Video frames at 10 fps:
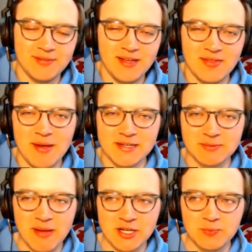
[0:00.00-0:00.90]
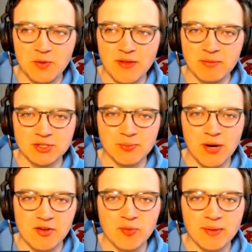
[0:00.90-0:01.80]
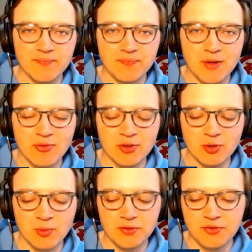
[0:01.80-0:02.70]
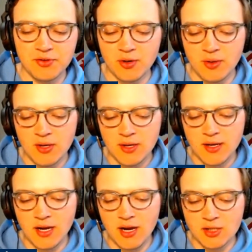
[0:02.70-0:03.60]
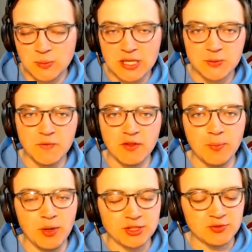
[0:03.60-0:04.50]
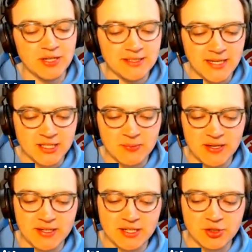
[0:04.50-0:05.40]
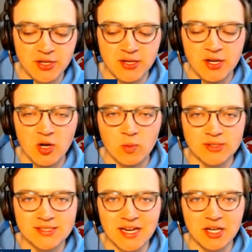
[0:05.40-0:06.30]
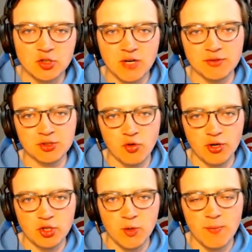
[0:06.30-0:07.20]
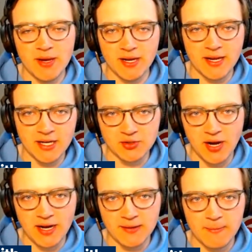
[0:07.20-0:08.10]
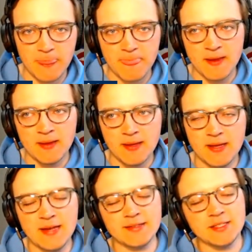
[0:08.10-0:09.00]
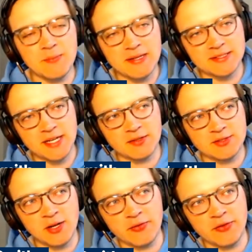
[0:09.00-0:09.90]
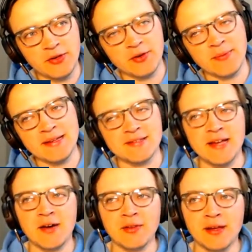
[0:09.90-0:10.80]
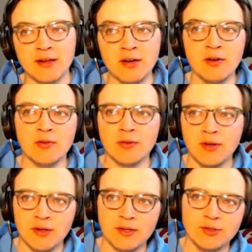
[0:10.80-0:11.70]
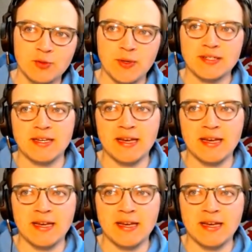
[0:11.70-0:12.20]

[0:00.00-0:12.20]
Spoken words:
if they make a splash move, that would surprise me. It really would. So a splash move that the Boston Red Sox made yesterday was signing Trevor Story to a mega contract. And yes, this might sound salty or might sound like, oh, just because they